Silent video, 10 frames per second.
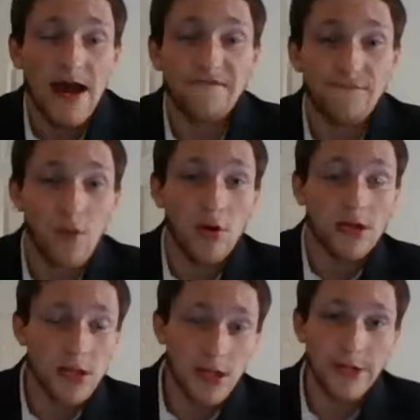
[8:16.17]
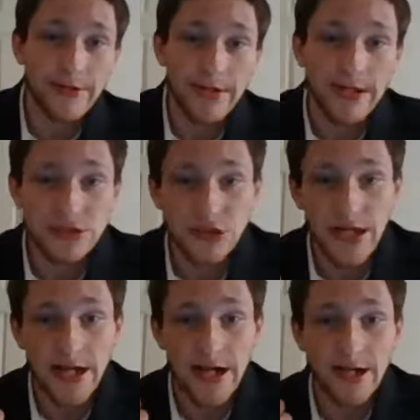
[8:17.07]
have more
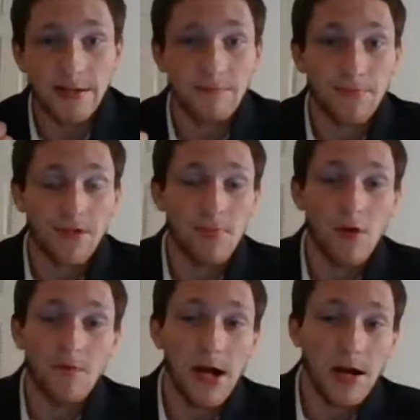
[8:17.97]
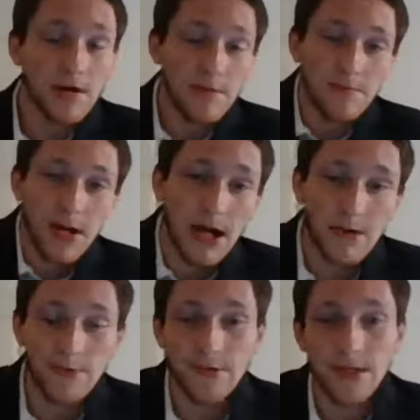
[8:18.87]
courage and be more
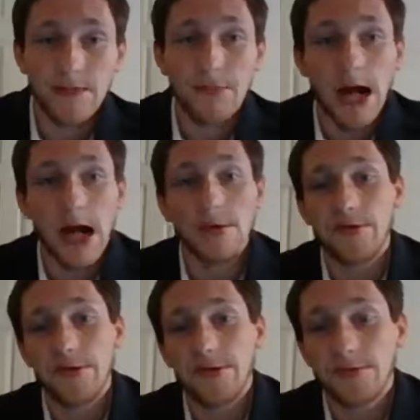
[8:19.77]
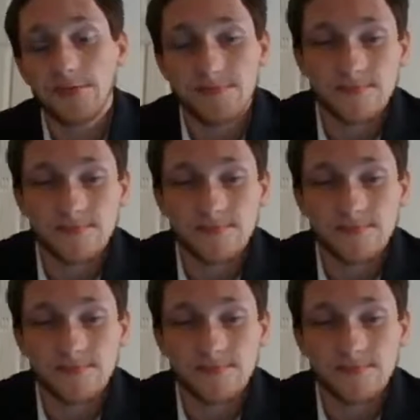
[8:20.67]
empowering.